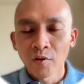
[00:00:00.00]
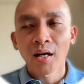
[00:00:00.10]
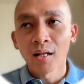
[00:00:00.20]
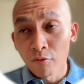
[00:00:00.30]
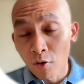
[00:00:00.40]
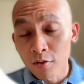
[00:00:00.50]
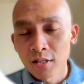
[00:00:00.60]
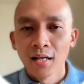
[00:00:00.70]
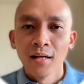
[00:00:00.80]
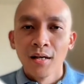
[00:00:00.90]
Right? And of
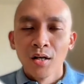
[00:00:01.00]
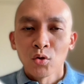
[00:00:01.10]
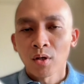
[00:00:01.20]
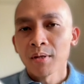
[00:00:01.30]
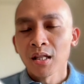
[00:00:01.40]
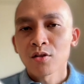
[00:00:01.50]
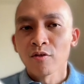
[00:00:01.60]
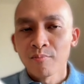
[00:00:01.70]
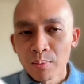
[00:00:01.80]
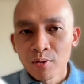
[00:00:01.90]
course, to keep in touch
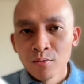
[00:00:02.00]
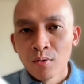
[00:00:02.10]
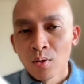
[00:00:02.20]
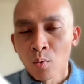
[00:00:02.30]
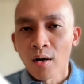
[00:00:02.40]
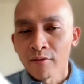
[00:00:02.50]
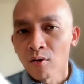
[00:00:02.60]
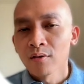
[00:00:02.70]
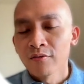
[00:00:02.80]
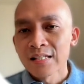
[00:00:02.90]
with people who have
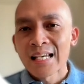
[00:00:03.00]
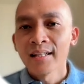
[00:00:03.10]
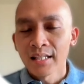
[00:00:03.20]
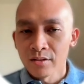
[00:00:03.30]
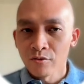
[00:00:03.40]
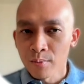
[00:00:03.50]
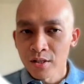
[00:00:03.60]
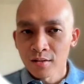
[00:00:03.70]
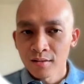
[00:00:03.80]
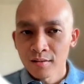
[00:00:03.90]
got first-hand
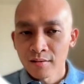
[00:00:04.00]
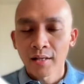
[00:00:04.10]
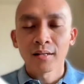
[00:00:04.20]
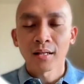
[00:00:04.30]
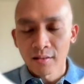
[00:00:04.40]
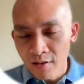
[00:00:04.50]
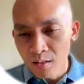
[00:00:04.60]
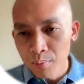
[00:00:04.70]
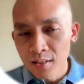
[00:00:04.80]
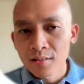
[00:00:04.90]
information, right? Like
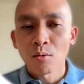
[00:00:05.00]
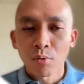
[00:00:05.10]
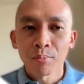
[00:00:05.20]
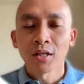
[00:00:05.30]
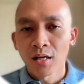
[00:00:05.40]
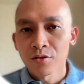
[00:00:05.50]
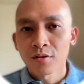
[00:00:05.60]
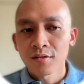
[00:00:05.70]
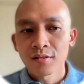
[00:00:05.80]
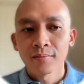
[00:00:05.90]
developers or property
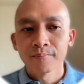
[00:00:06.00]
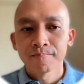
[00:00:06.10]
agents.